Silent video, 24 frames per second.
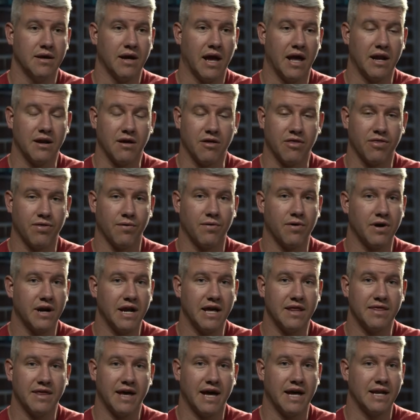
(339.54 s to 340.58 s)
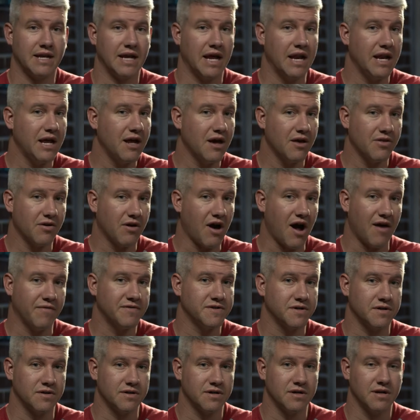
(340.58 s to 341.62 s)
and authority that any other
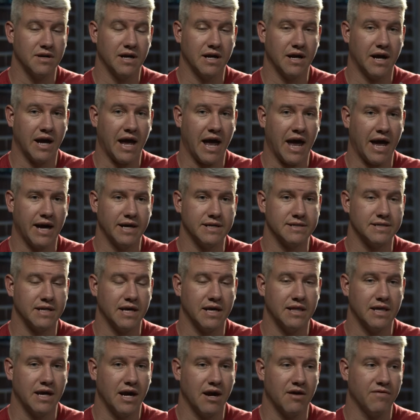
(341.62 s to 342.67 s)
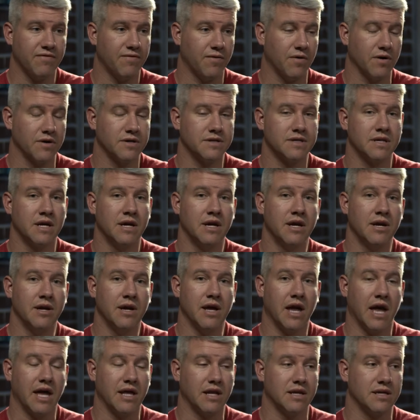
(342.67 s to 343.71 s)
officer has in the Air Force.
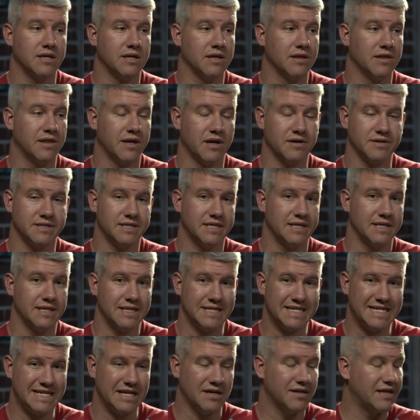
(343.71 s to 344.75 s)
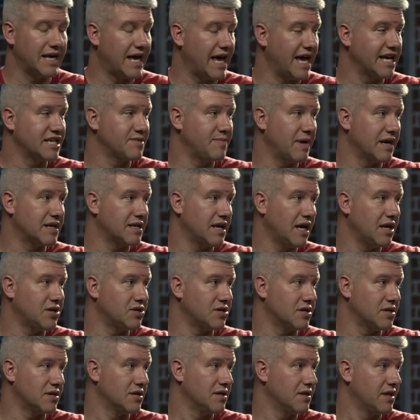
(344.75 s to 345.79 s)
And there's still that
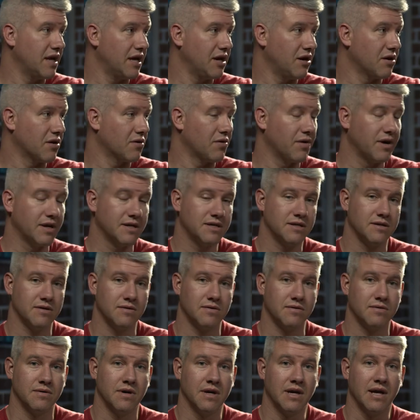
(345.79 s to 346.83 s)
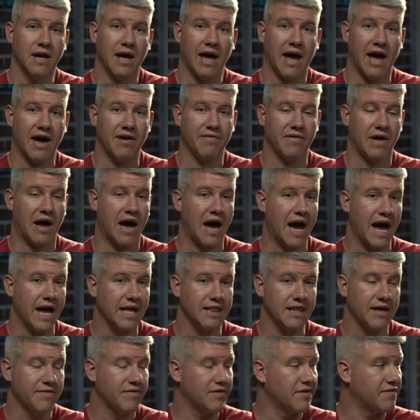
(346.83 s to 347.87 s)
expectation that you're going to have a
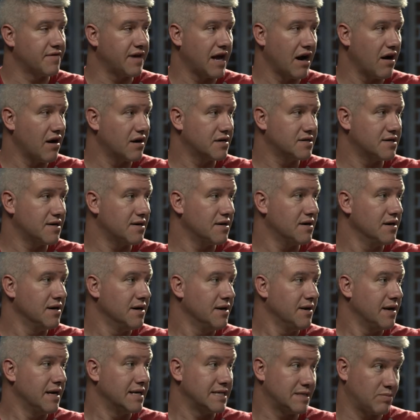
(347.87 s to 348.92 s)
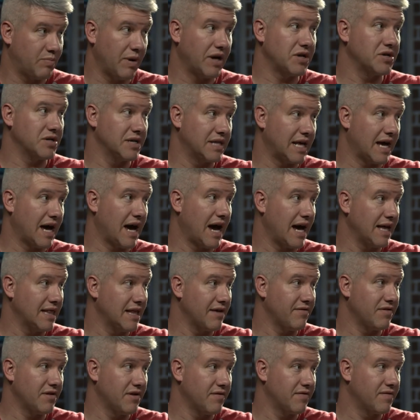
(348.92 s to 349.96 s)
high level of character, especially that high
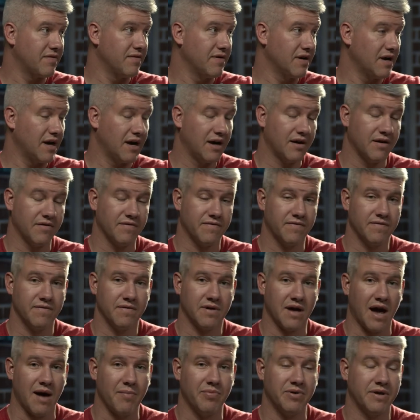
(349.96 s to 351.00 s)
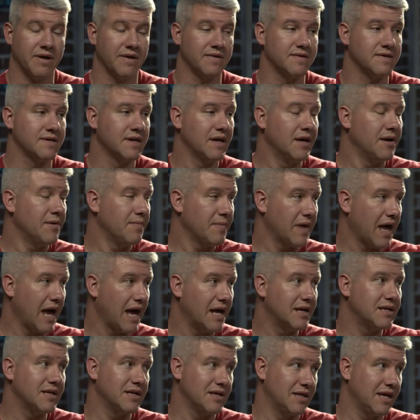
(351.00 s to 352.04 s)
level of, of competence,
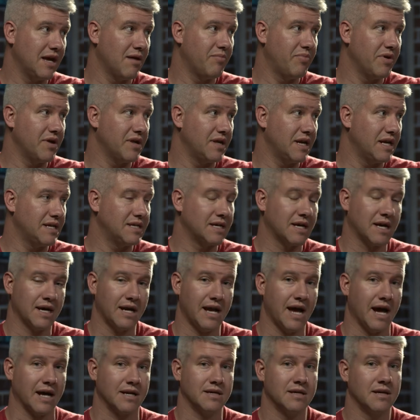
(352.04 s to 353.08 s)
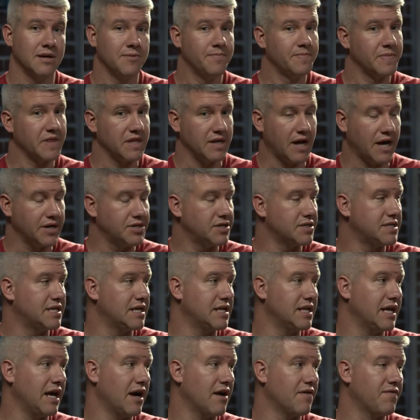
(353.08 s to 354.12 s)
and the ability to connect, not just
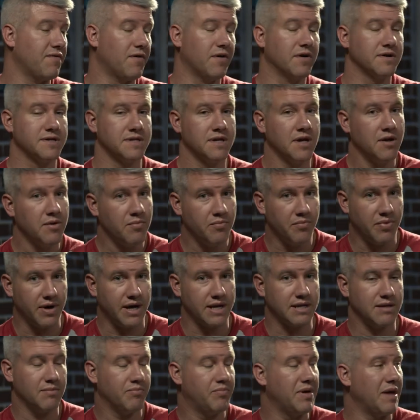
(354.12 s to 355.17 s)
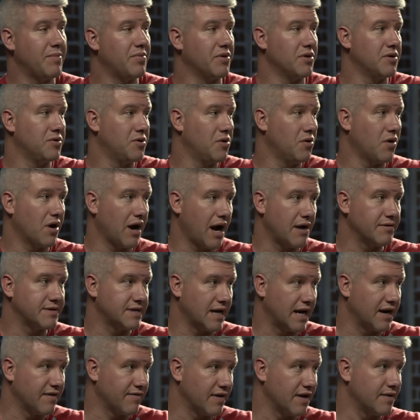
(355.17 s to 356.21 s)
in the Air Force, but people who are
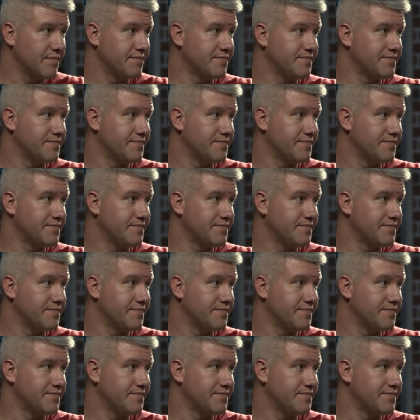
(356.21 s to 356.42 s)
outside of it.